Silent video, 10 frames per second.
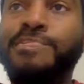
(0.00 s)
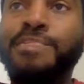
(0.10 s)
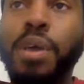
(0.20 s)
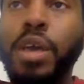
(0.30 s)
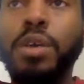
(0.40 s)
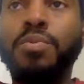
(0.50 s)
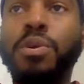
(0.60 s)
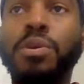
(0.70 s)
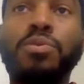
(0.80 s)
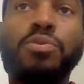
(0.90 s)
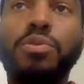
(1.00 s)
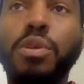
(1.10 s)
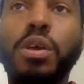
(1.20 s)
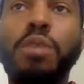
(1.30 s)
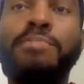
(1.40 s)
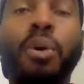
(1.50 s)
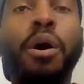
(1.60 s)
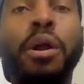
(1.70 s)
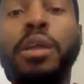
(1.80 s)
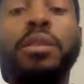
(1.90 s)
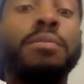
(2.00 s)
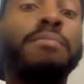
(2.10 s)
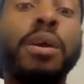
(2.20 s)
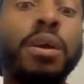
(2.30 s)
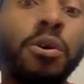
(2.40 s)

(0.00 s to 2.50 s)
he bought into me,